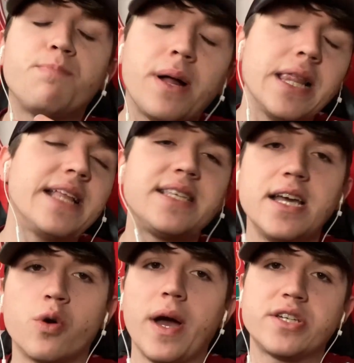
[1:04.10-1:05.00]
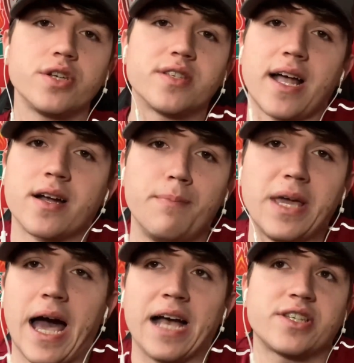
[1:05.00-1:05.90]
plenty of questions that can
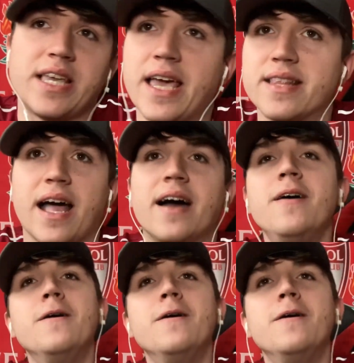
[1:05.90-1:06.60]
be asked here that